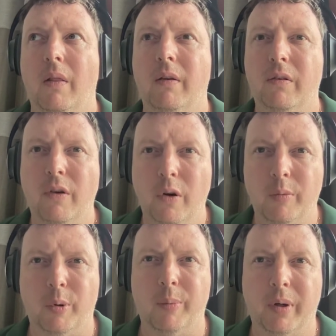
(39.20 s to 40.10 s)
this is
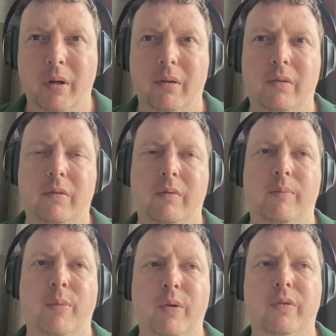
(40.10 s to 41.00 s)
notable because
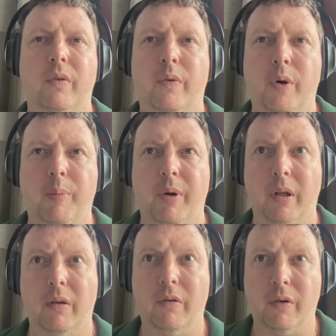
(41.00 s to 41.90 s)
most of the 3D
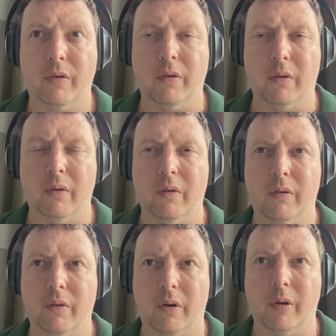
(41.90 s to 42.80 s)
printing construction
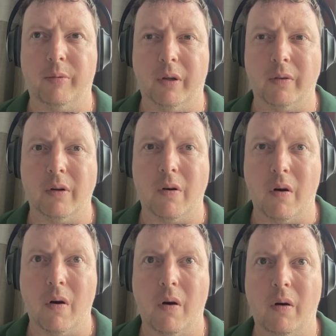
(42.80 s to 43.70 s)
startups out there
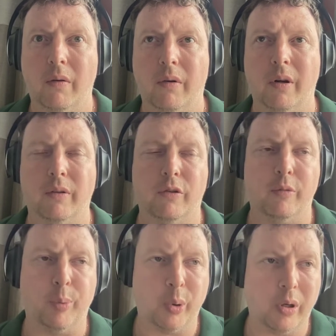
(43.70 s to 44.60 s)
are either
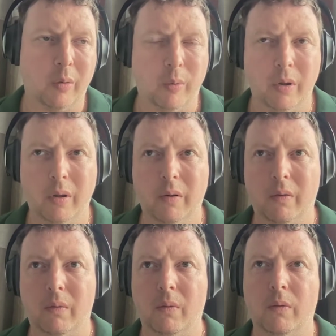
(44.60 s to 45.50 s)
supported
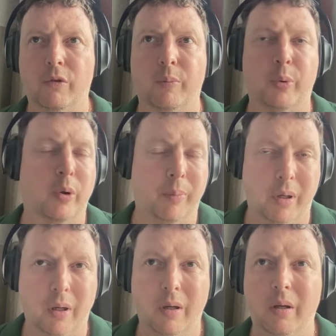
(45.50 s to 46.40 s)

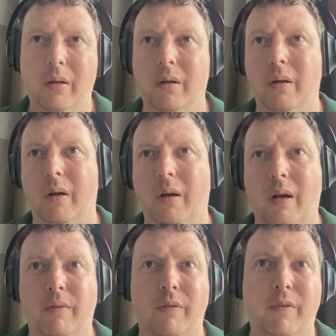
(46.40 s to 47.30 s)
by,
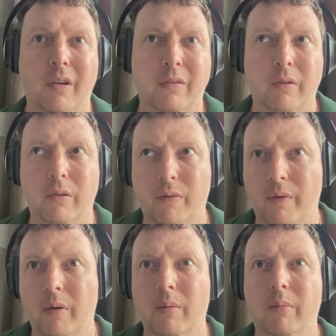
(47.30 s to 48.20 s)
have investors
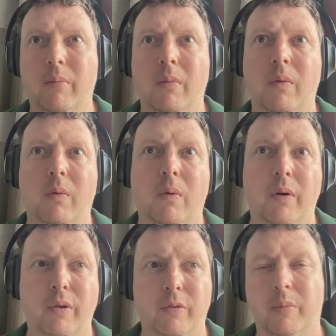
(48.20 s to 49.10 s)
from,
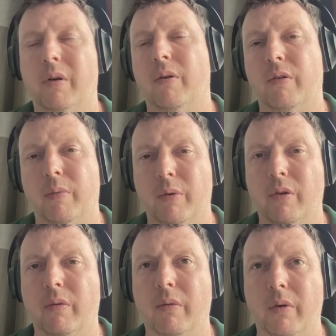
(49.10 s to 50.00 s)
or use materials from
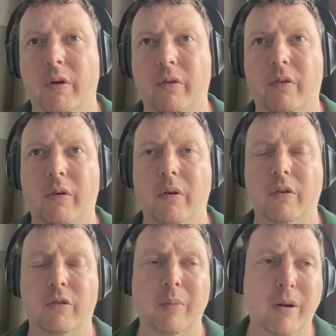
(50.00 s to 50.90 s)
large
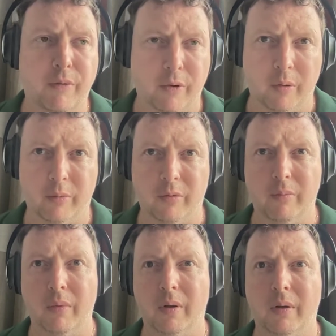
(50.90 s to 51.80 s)
cement firms
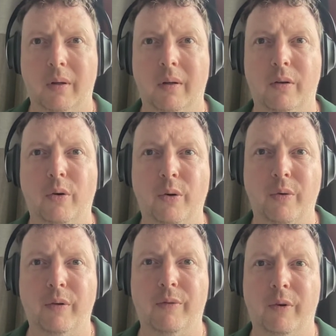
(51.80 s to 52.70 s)
and
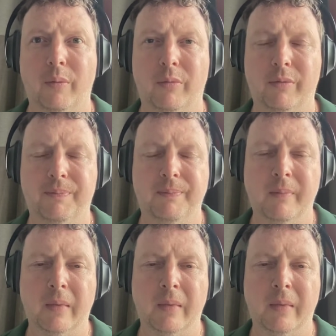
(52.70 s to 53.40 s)
concrete firms.